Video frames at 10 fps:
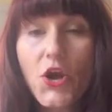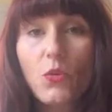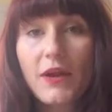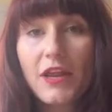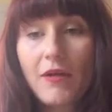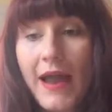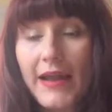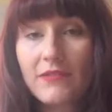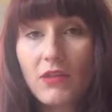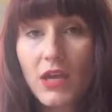when you
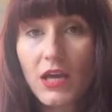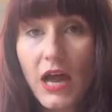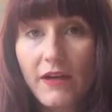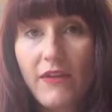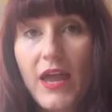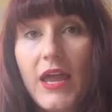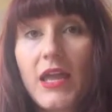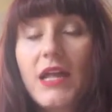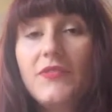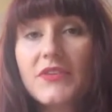add in the agave,
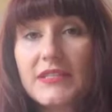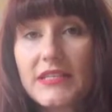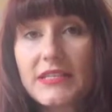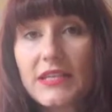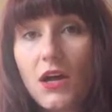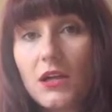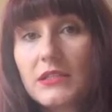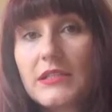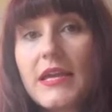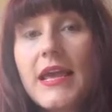the sea
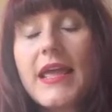salt,